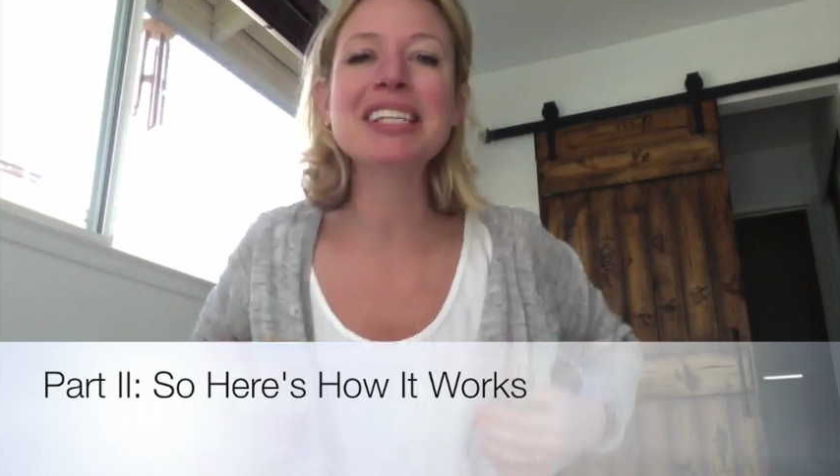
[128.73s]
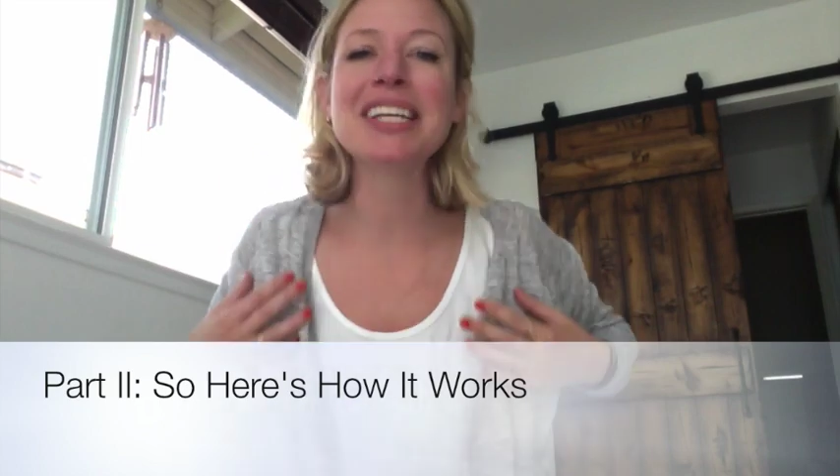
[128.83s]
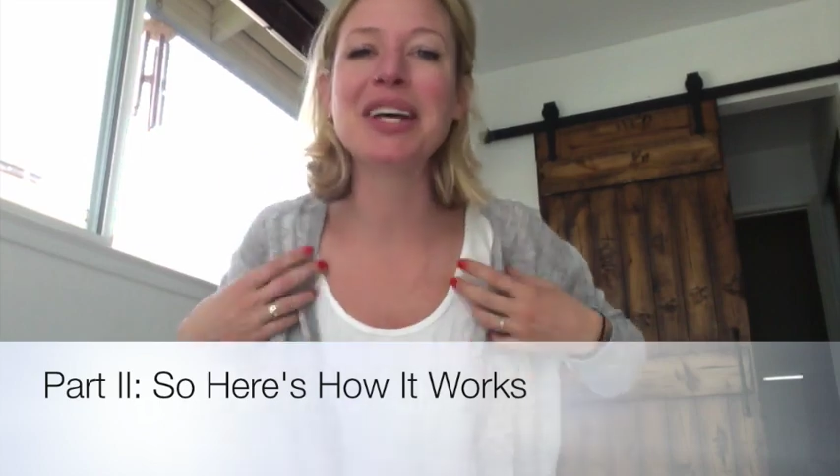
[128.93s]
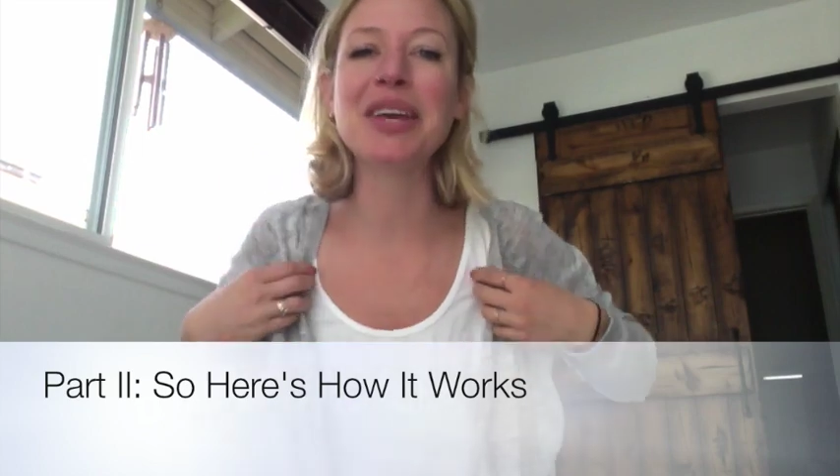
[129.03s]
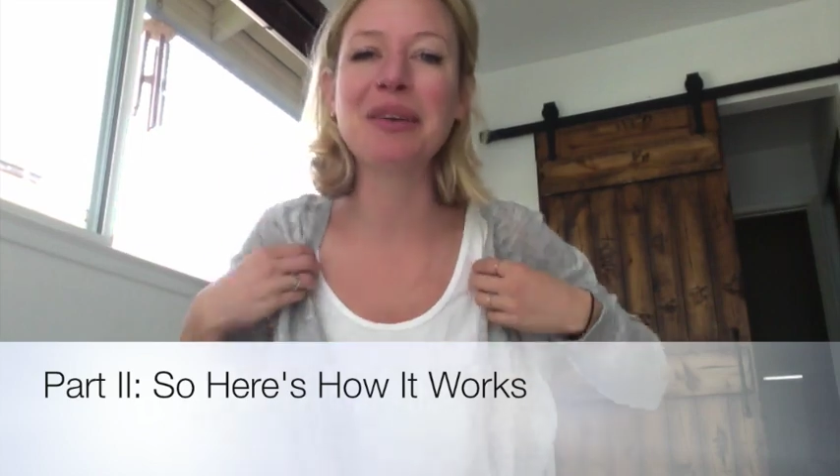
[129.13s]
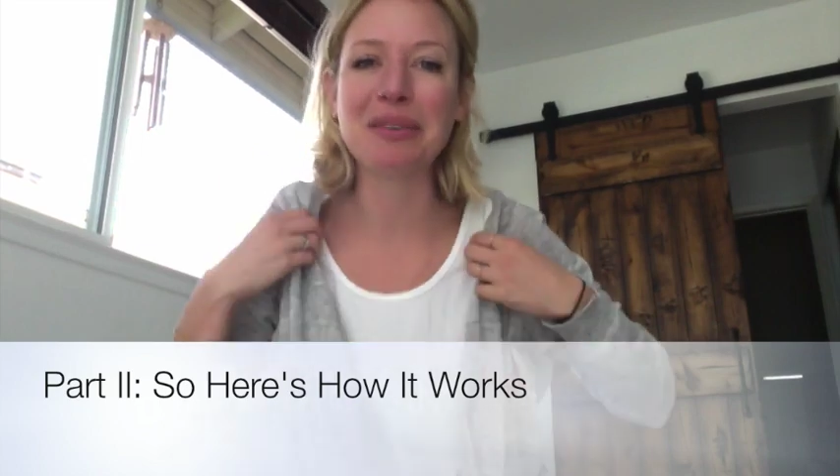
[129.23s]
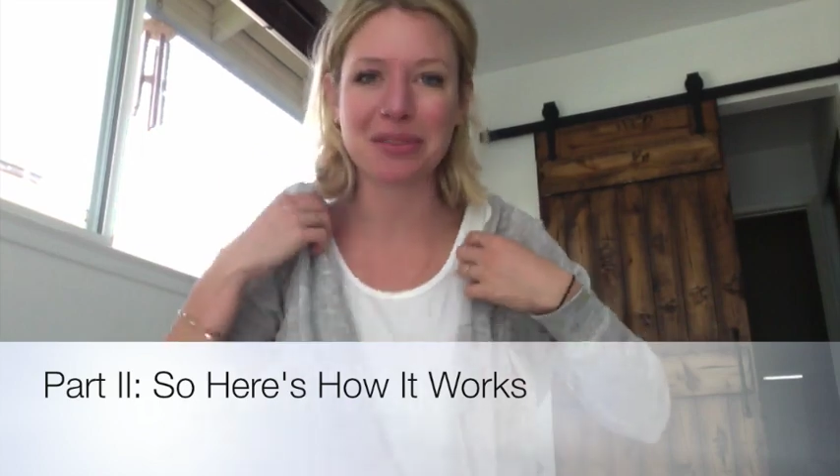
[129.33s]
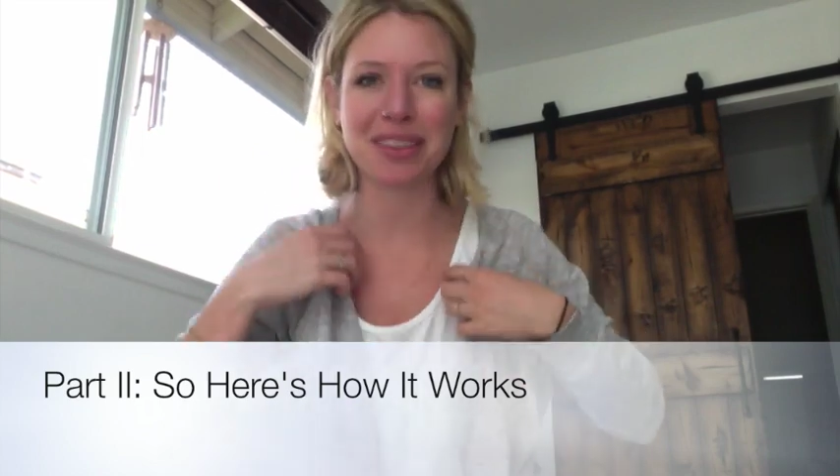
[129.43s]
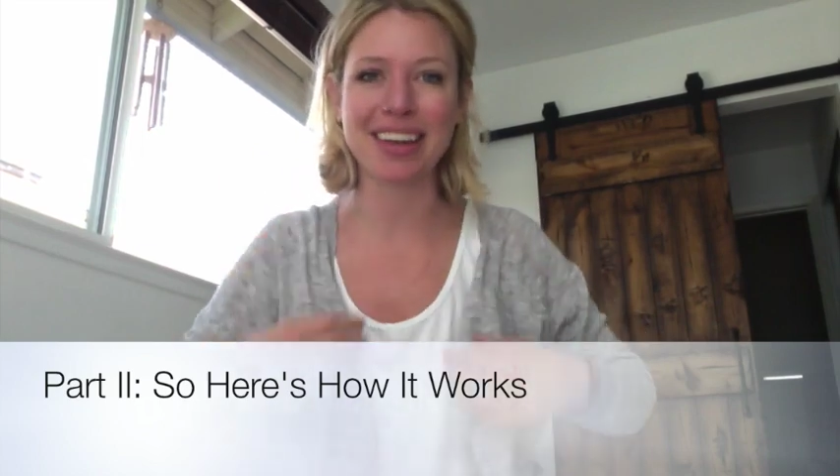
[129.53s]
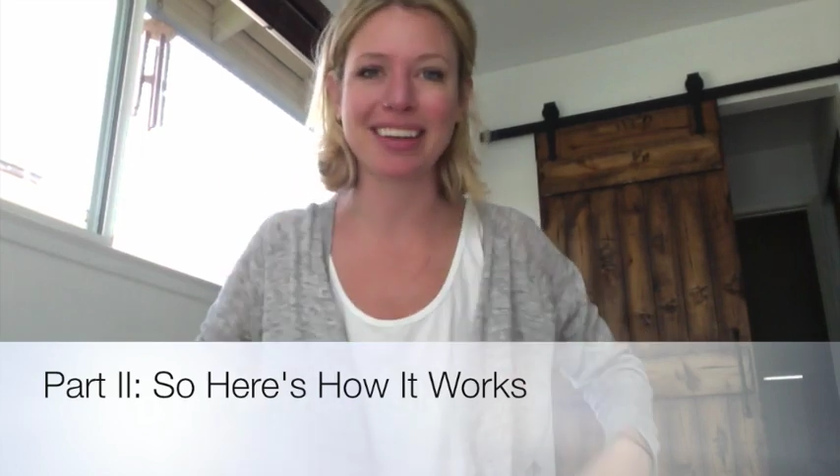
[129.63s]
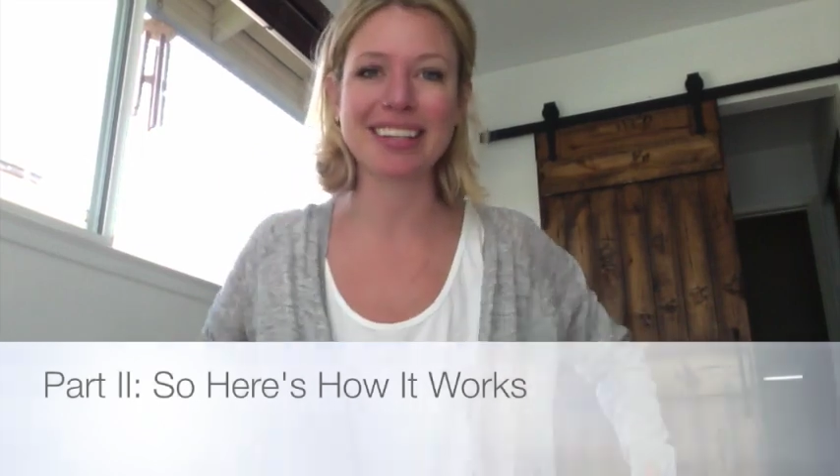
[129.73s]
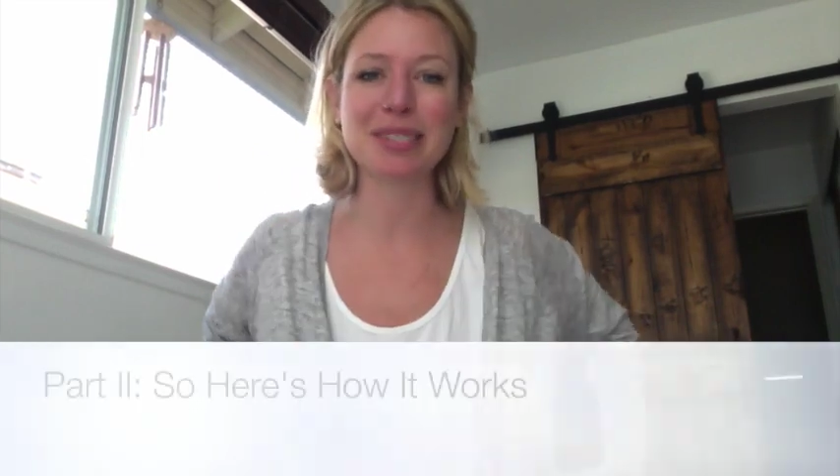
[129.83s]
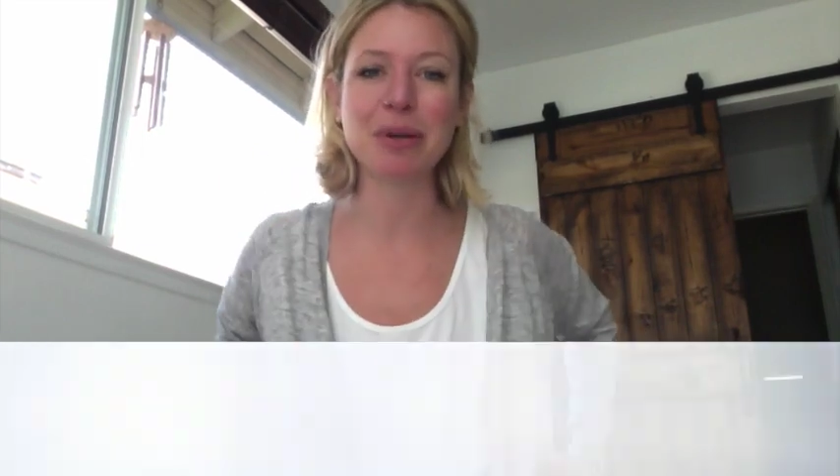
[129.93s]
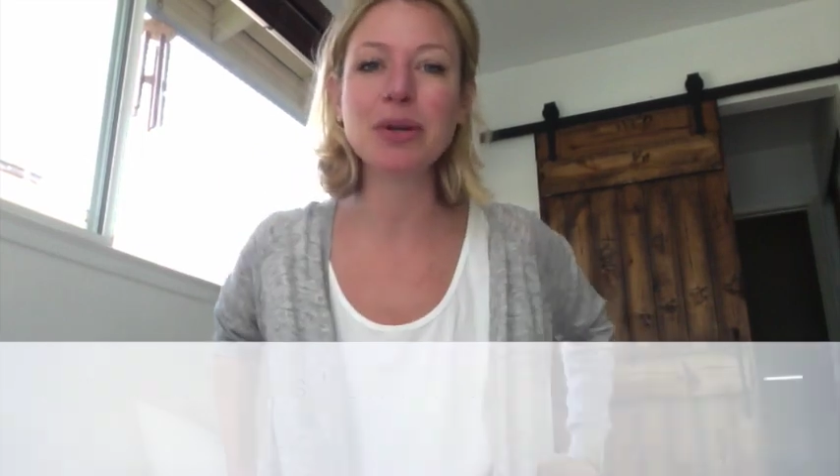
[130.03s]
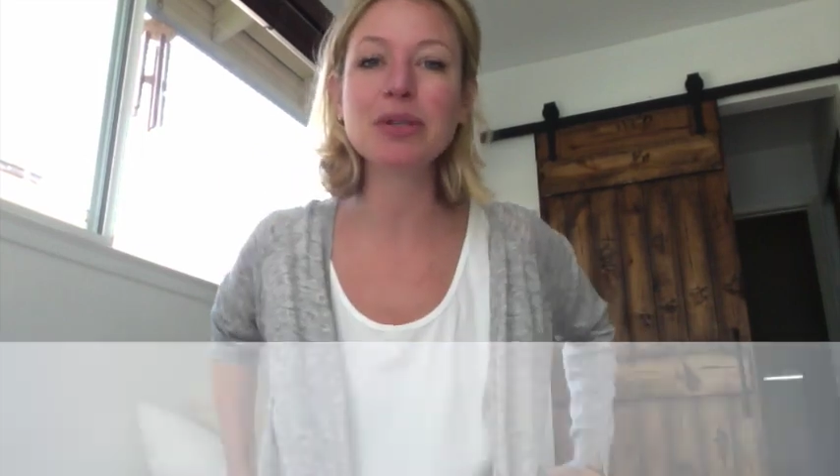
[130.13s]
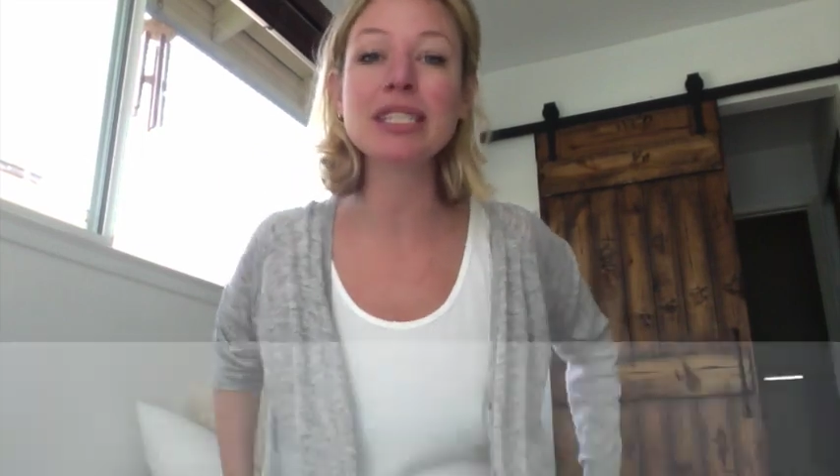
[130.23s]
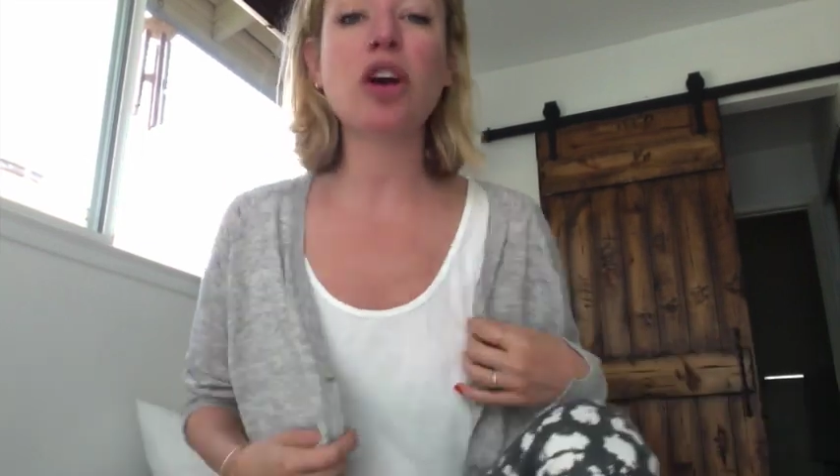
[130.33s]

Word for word: tell you everything, I suppose.